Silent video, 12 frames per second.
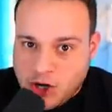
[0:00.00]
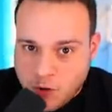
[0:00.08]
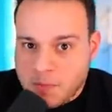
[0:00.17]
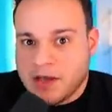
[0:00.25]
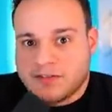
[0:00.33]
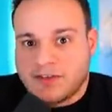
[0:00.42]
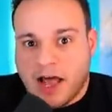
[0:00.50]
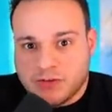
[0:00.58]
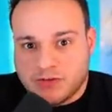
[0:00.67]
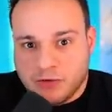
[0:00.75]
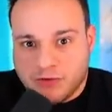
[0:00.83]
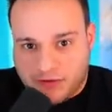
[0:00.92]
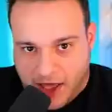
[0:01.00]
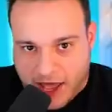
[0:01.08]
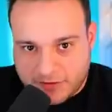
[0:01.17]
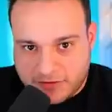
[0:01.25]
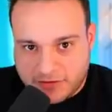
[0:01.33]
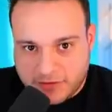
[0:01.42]
when you mix out too
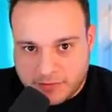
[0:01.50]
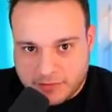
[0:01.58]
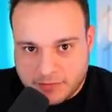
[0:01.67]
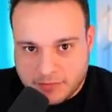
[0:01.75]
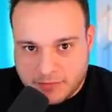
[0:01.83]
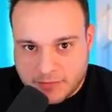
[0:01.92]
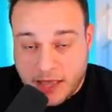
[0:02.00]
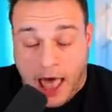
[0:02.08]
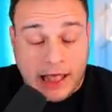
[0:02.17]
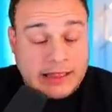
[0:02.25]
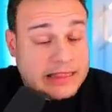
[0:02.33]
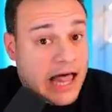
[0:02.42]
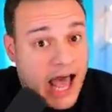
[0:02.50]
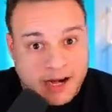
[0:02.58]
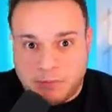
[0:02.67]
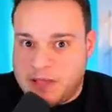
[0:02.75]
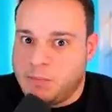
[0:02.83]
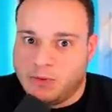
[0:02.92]
fast a
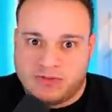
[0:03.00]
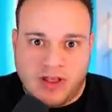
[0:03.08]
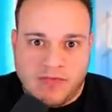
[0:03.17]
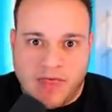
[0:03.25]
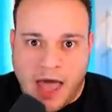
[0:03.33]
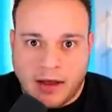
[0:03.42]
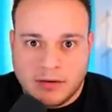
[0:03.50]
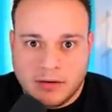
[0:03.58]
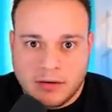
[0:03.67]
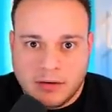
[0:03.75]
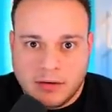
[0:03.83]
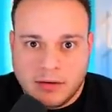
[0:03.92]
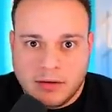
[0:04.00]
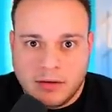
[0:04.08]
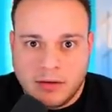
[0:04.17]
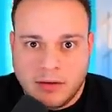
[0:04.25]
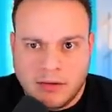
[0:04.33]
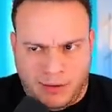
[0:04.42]
lot of people said that
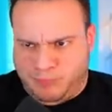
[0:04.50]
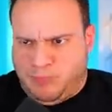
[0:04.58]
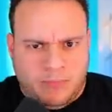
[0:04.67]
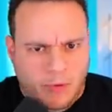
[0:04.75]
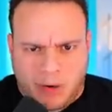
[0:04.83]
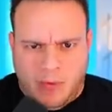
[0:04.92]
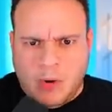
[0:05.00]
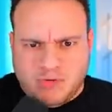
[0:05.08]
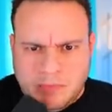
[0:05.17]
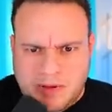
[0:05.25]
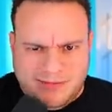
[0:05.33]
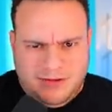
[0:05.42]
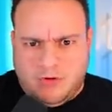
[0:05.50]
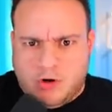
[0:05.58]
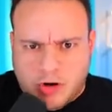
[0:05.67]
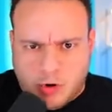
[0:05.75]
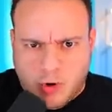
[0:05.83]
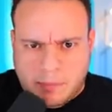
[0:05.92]
no, bro, why would you mix?
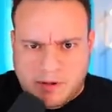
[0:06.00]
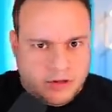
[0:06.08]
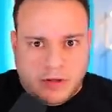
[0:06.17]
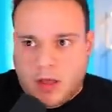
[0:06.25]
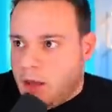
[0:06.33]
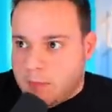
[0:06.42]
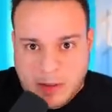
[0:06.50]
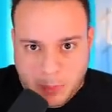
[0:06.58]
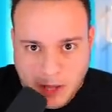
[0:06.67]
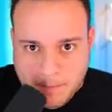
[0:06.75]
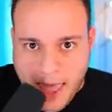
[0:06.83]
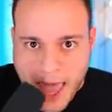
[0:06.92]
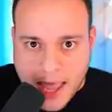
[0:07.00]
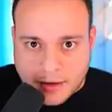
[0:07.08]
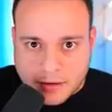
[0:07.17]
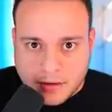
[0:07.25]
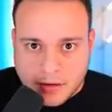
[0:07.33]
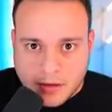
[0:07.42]
You're gonna quick People get mad.